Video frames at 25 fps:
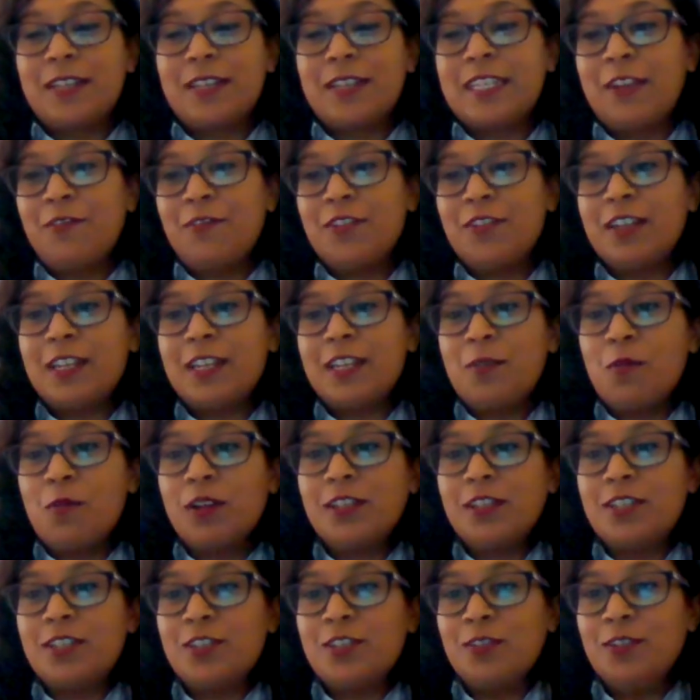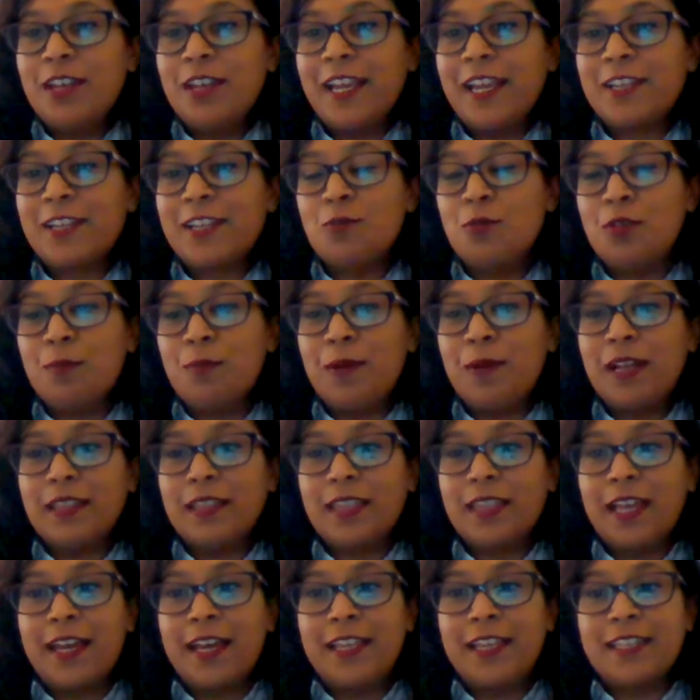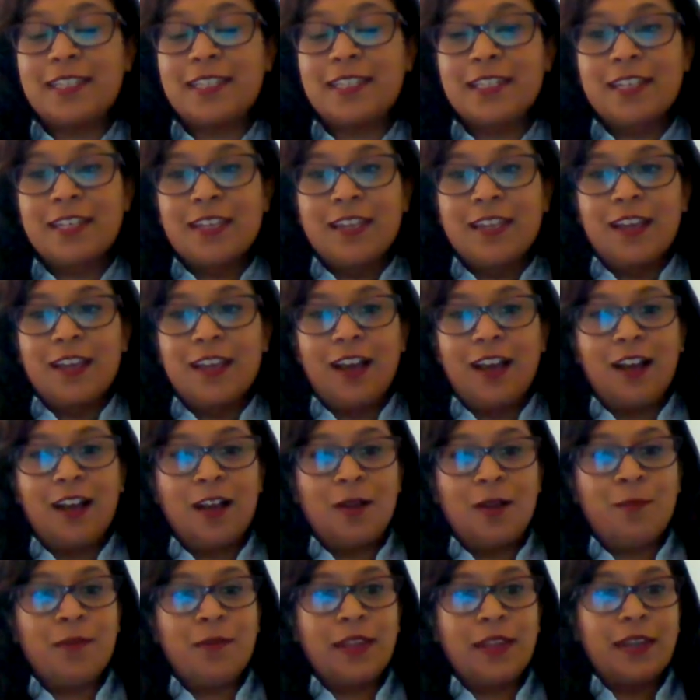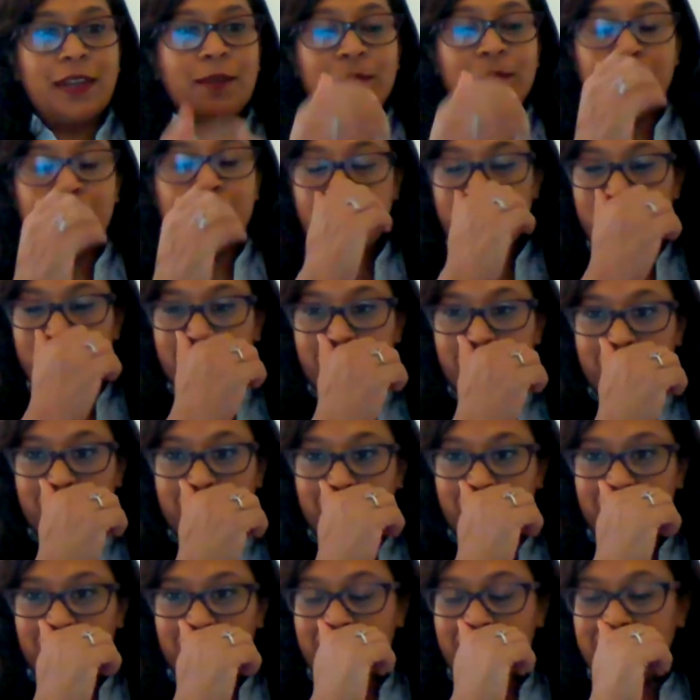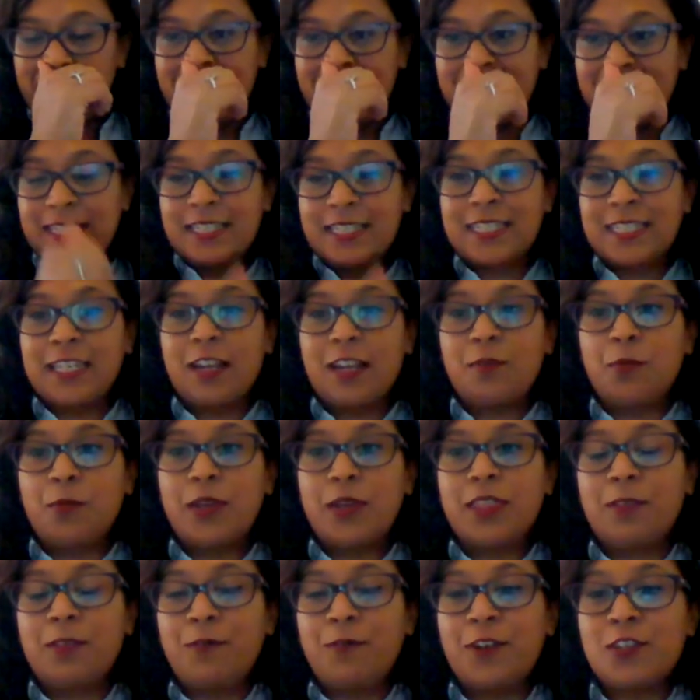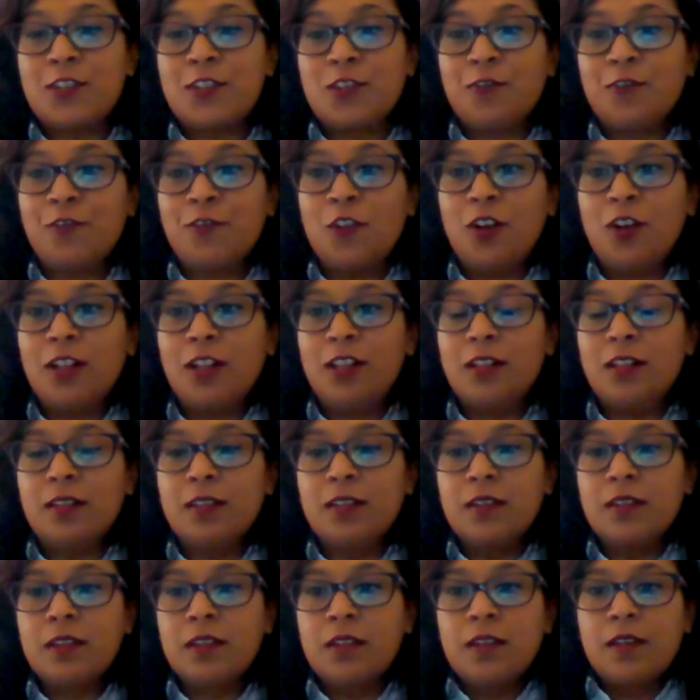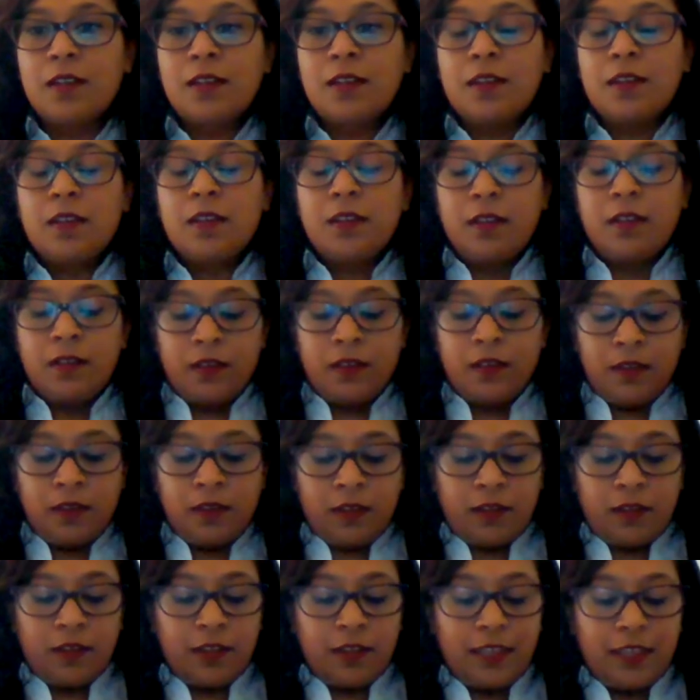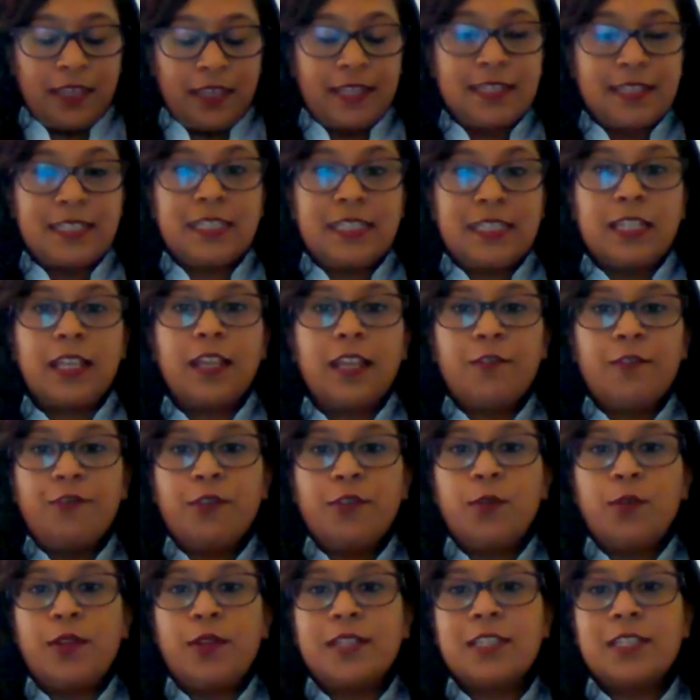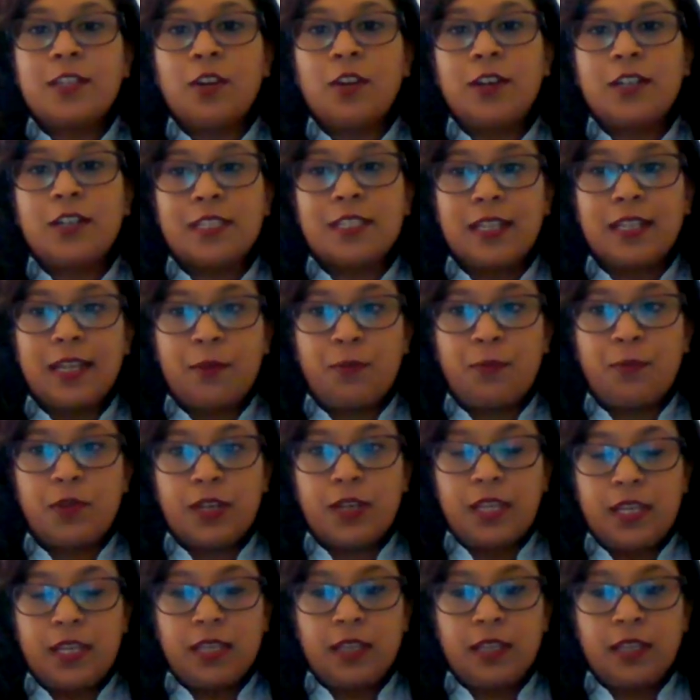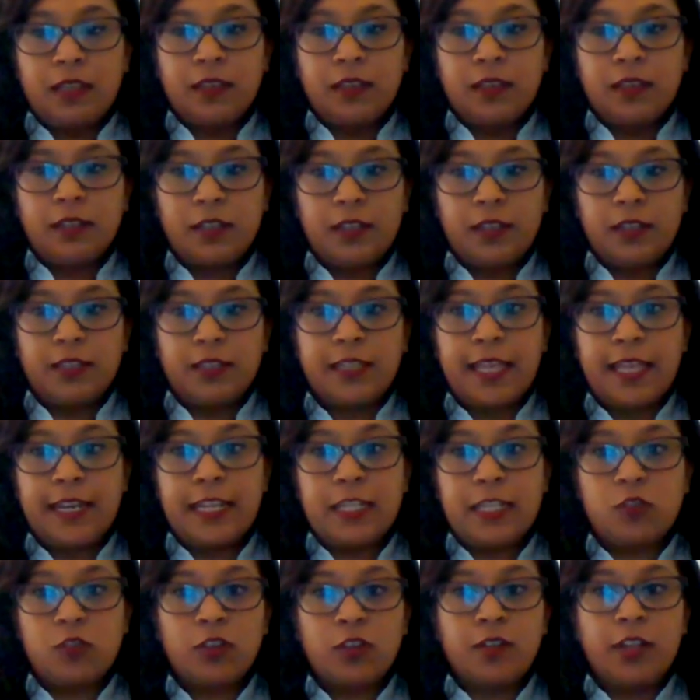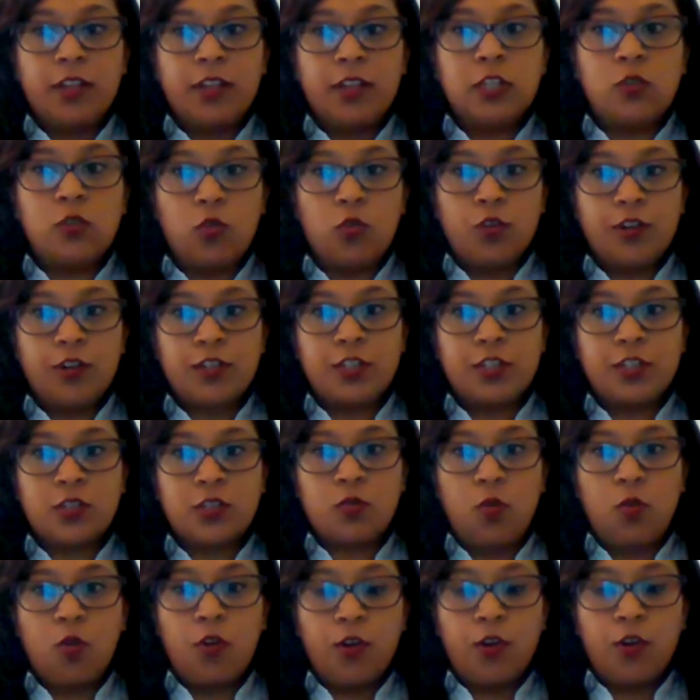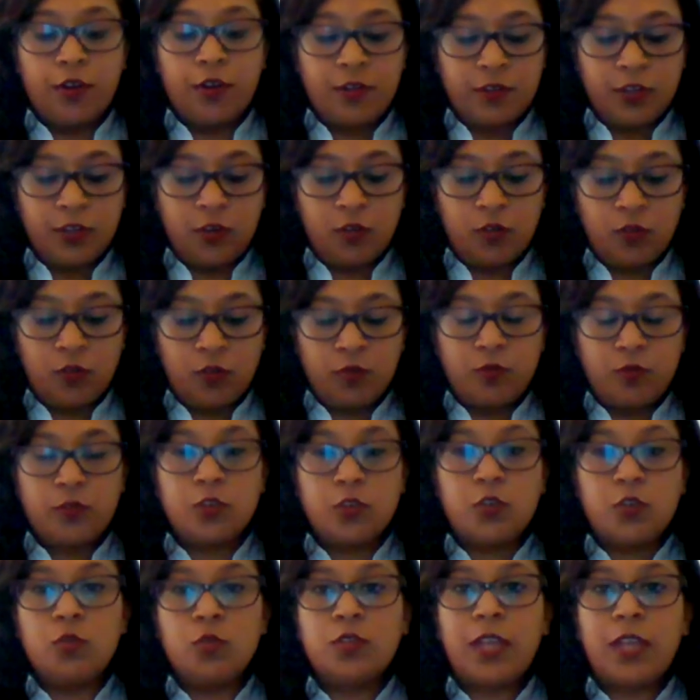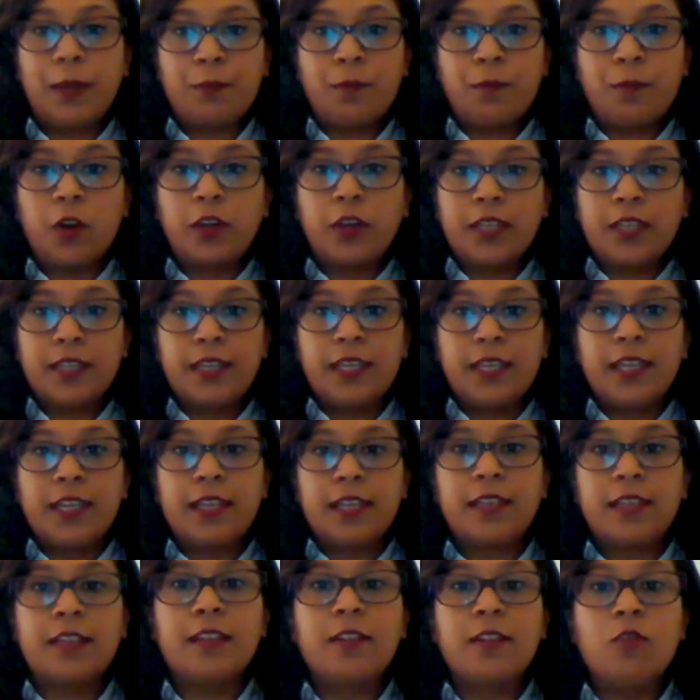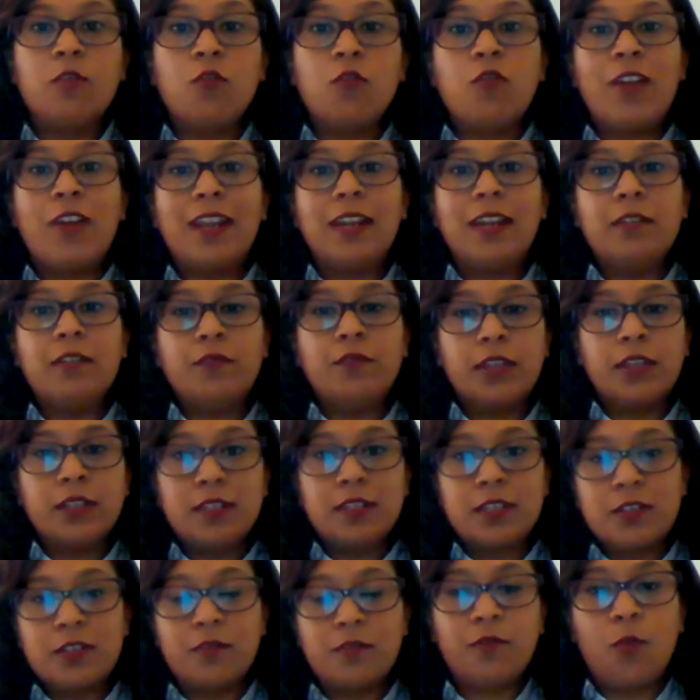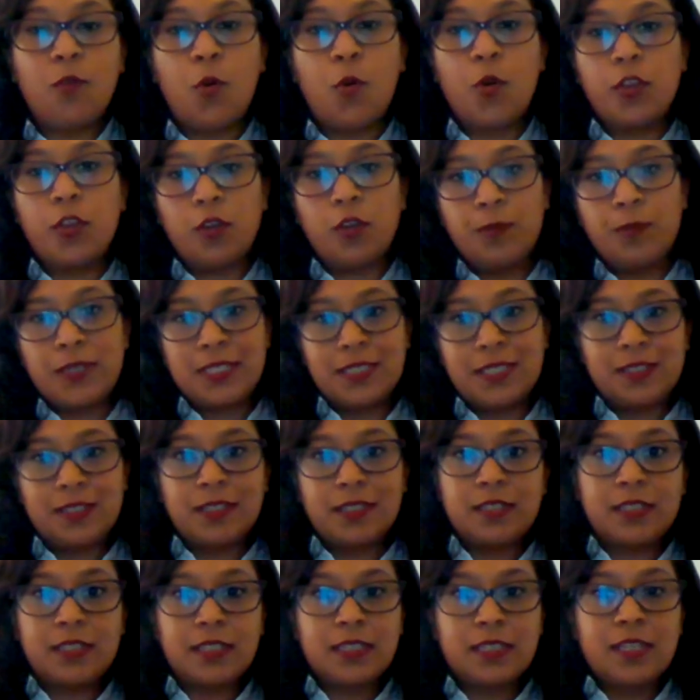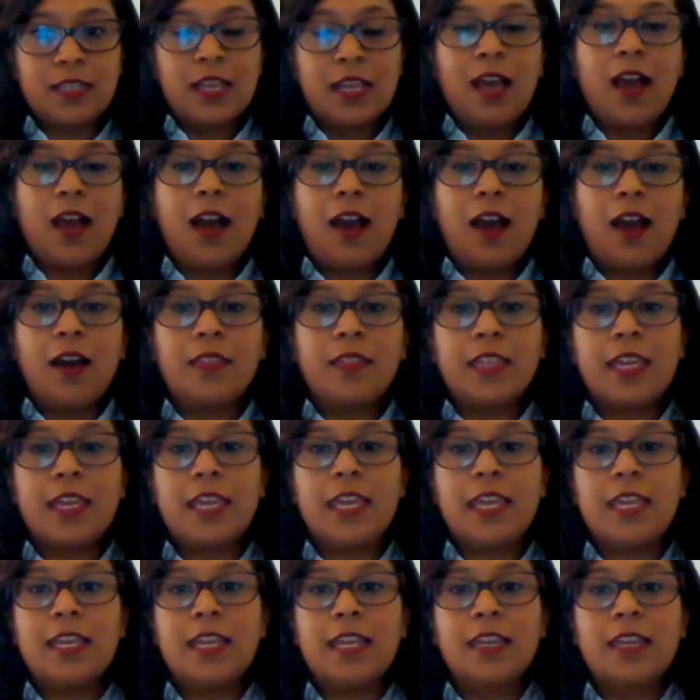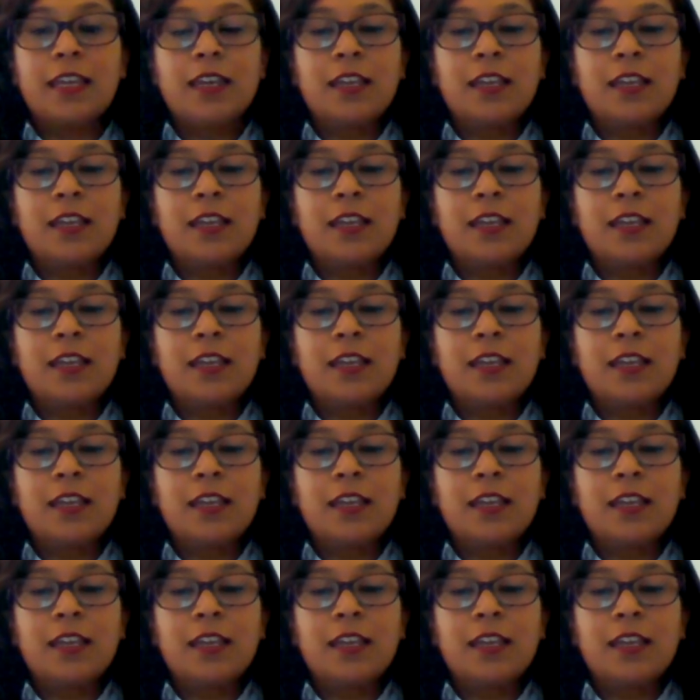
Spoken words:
definitely want to like talk about that. And you know, Let's start with, first of all, is the influencer or celebrity that is going to endorse or, you know, do that marketing relevant for your business? Are they